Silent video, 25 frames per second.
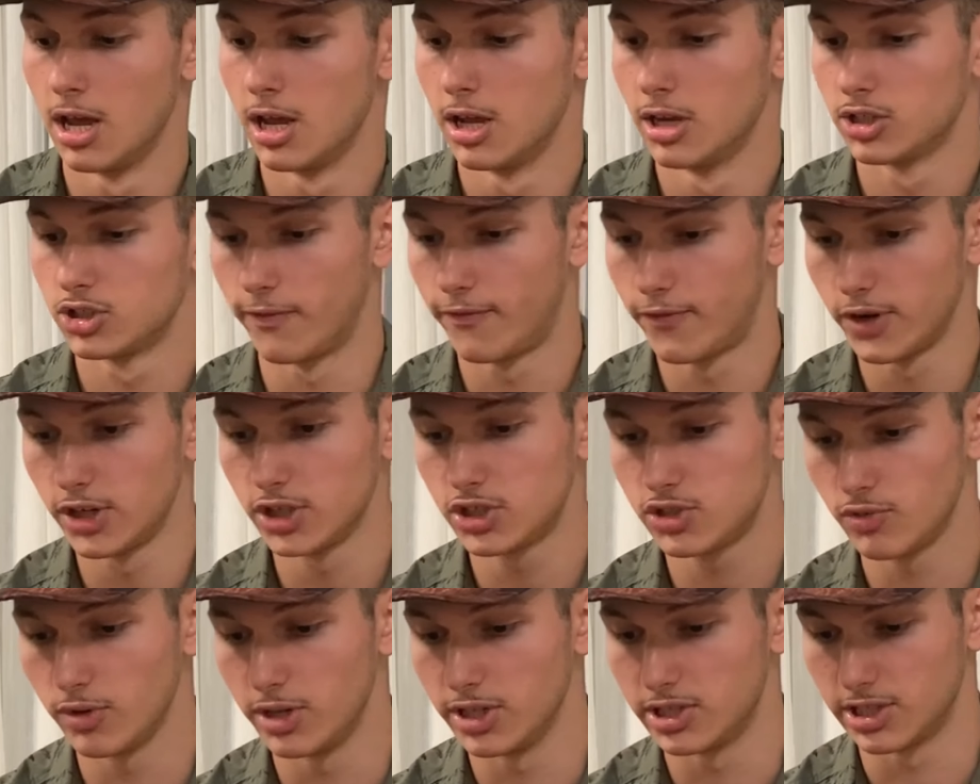So
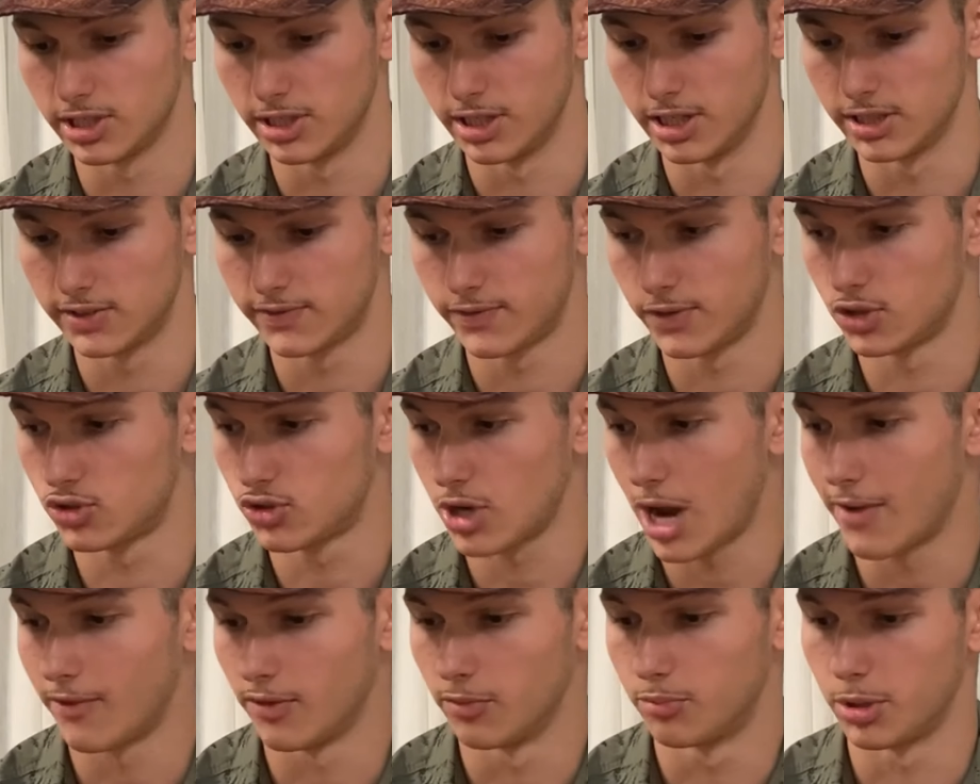first reason is for
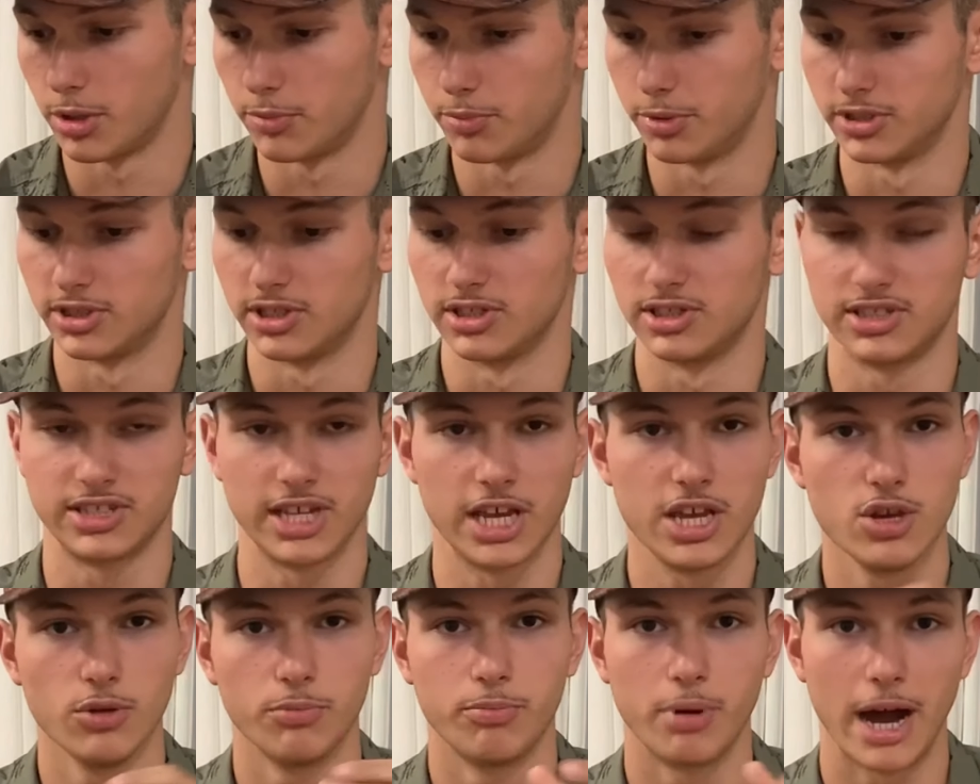travel purposes.
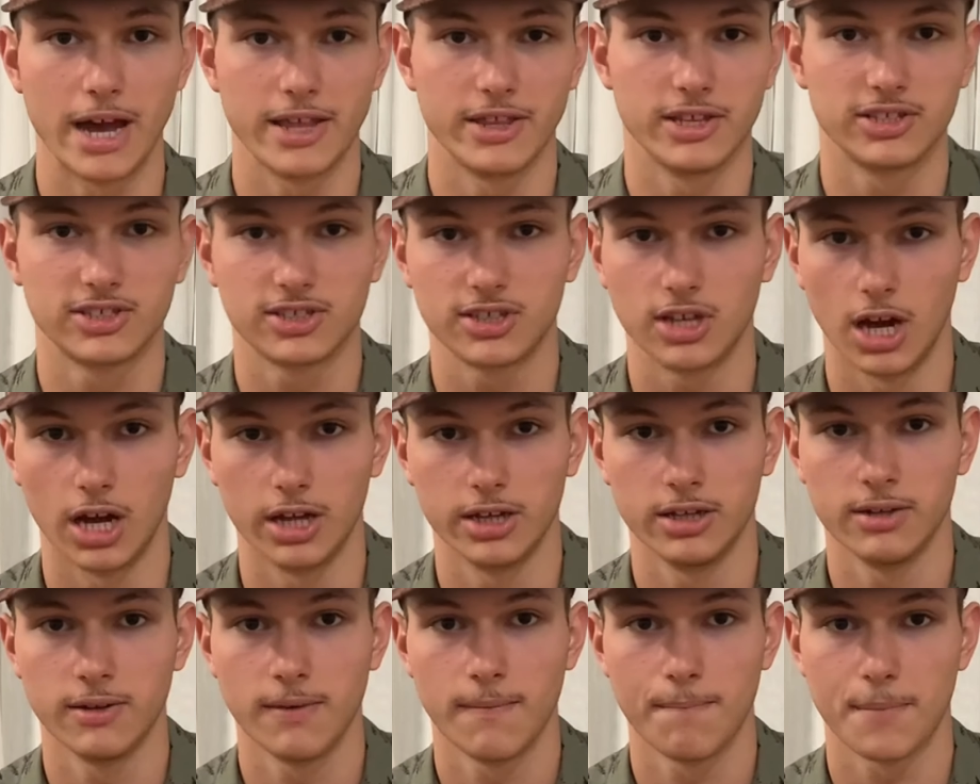Say you buy this
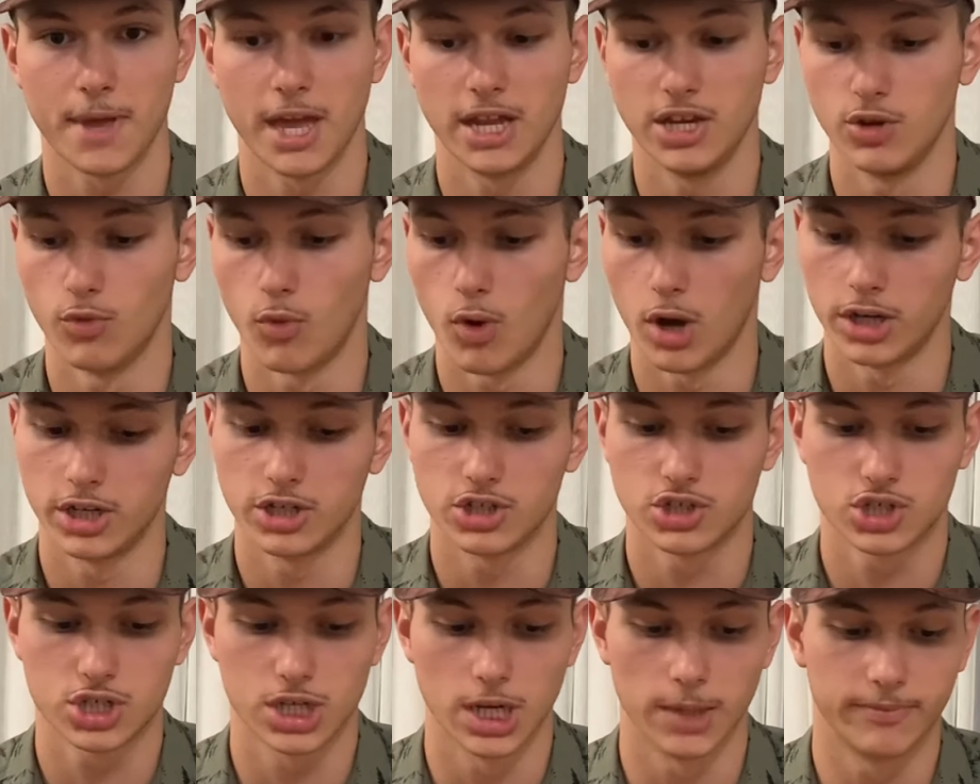gun and you want
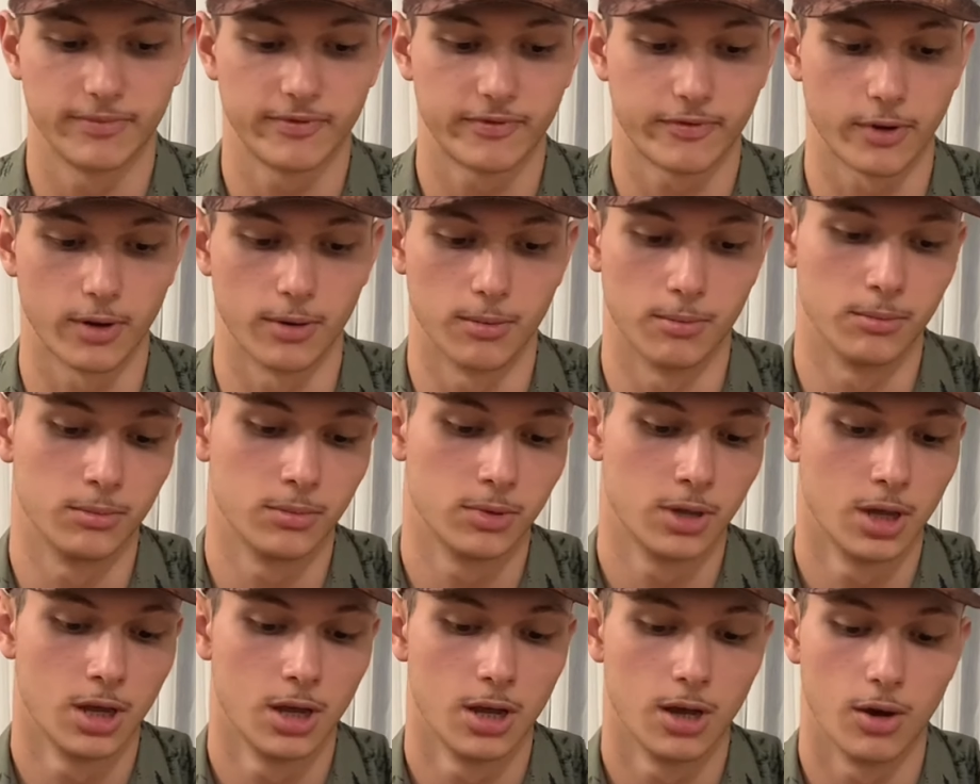to ship from
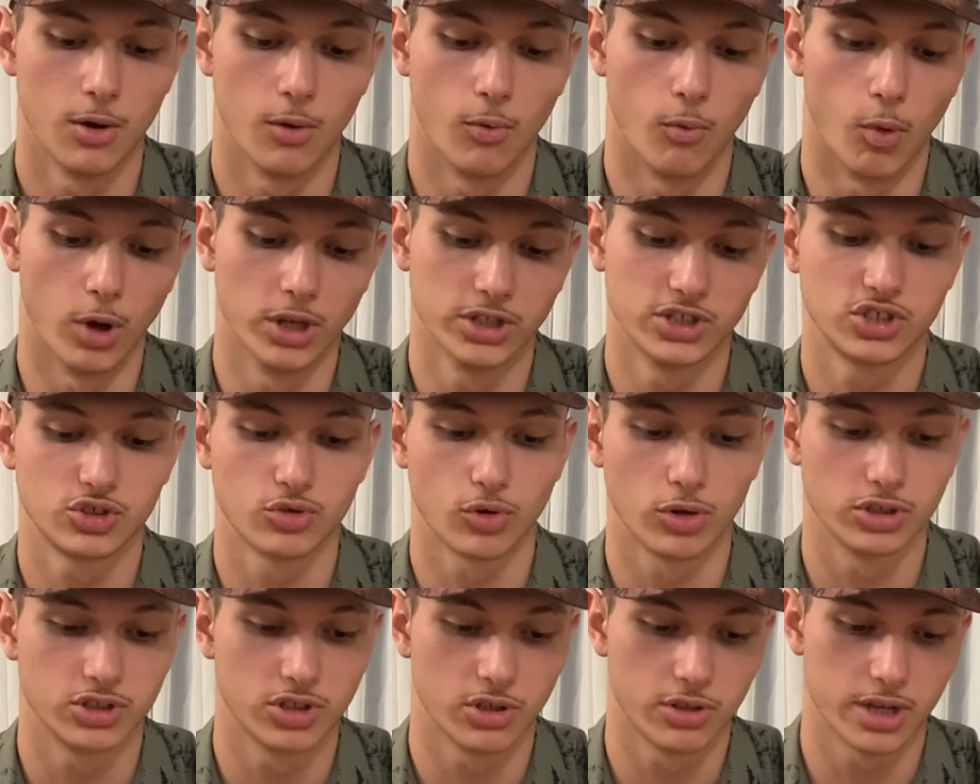one
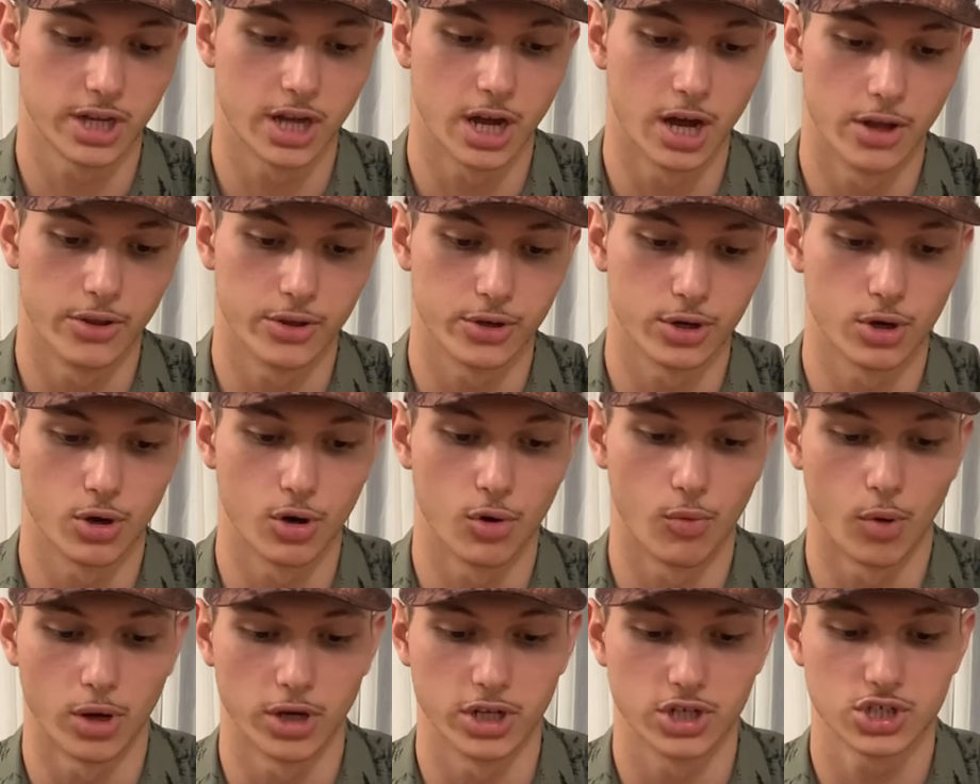store to the other, or
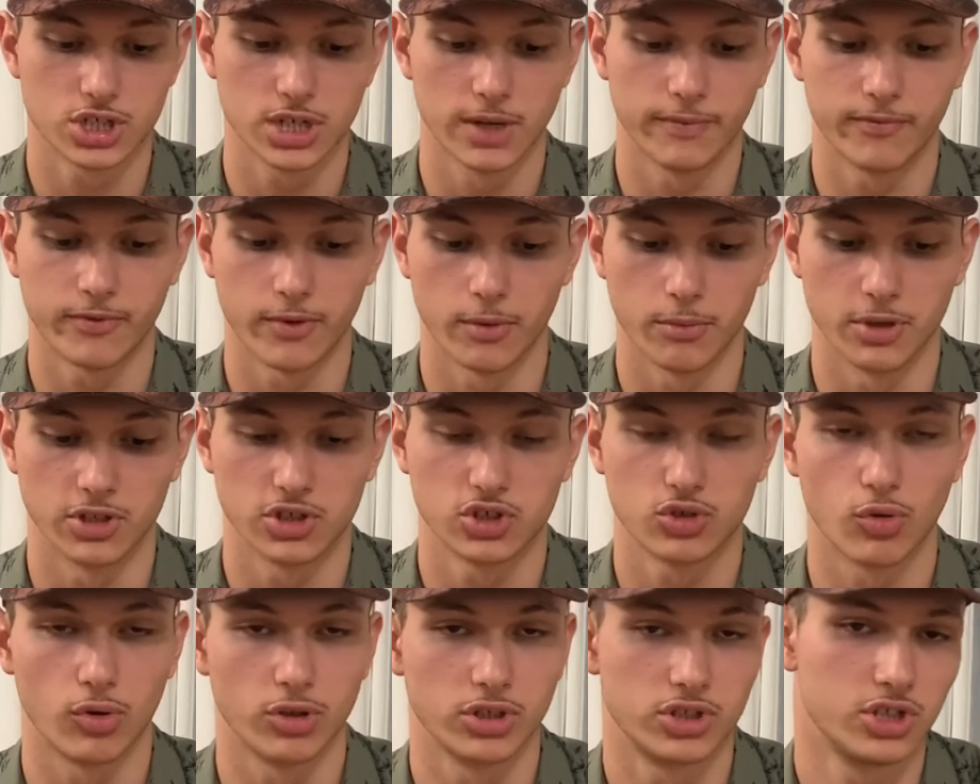want to ship from the
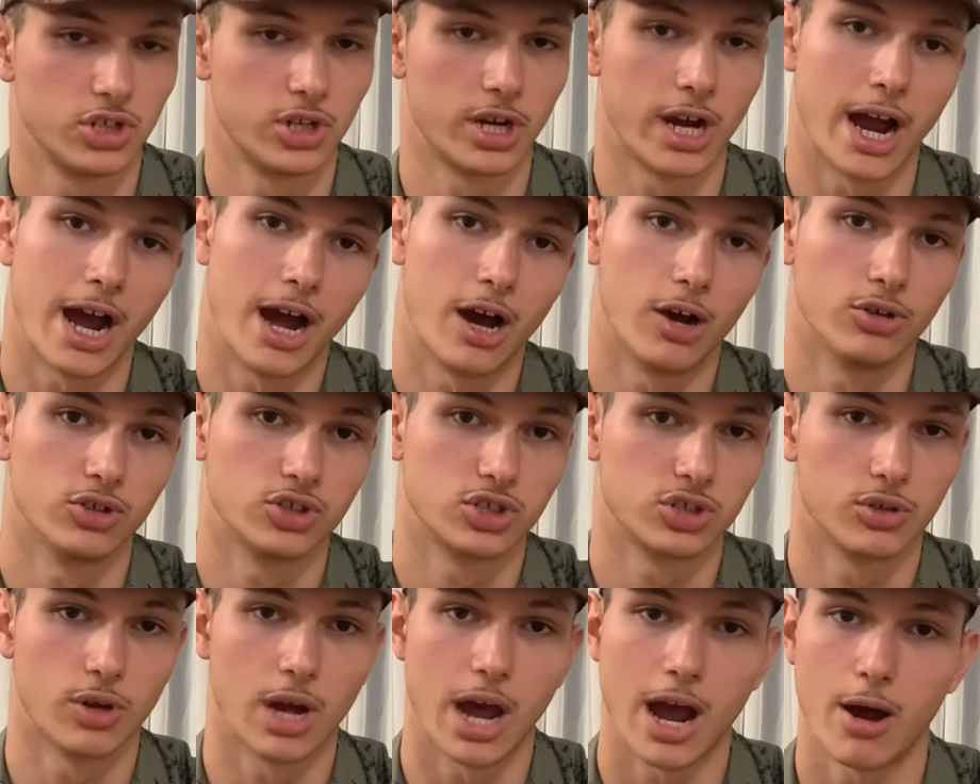store to your
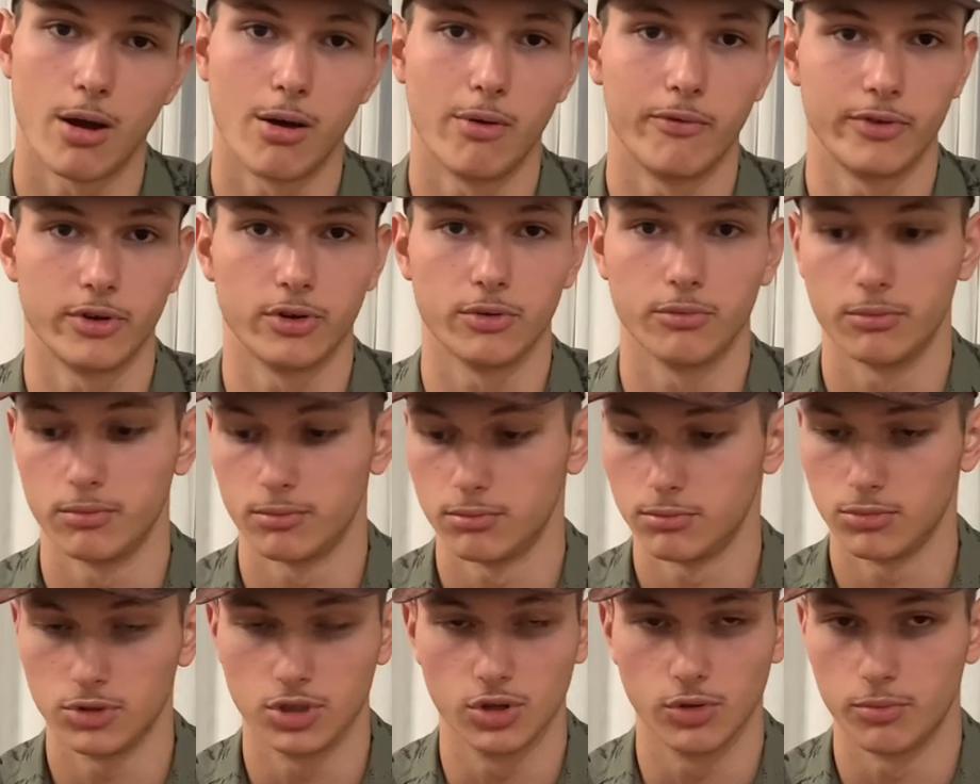house, or however
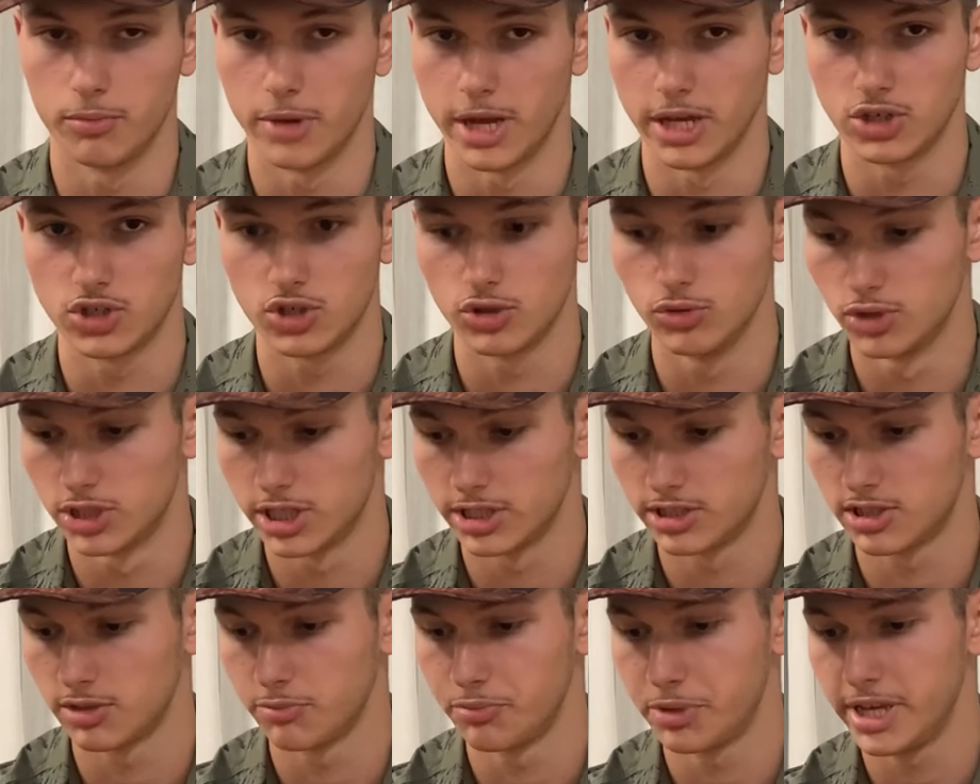you may choose
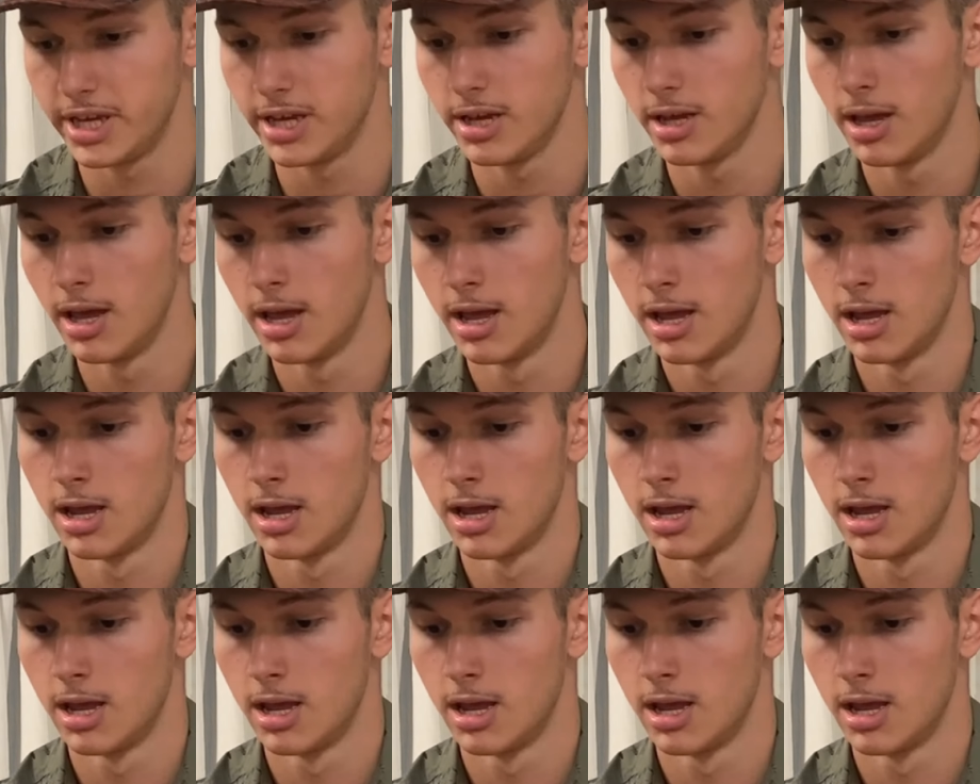it to be.